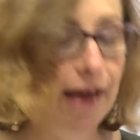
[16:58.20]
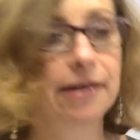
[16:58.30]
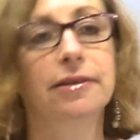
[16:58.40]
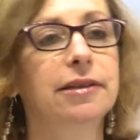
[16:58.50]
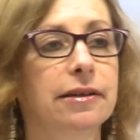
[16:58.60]

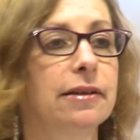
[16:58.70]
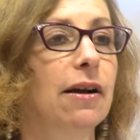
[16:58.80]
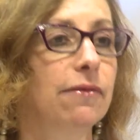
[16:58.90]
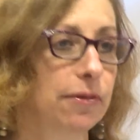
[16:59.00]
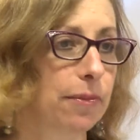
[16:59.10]
editing
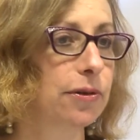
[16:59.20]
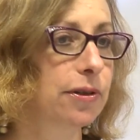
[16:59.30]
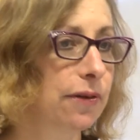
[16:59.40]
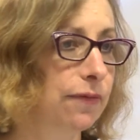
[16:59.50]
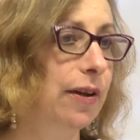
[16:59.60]
of the
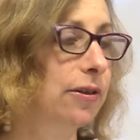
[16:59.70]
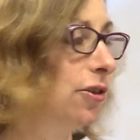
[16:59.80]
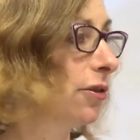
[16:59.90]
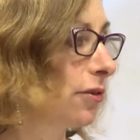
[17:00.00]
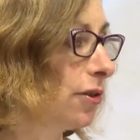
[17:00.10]
most conventional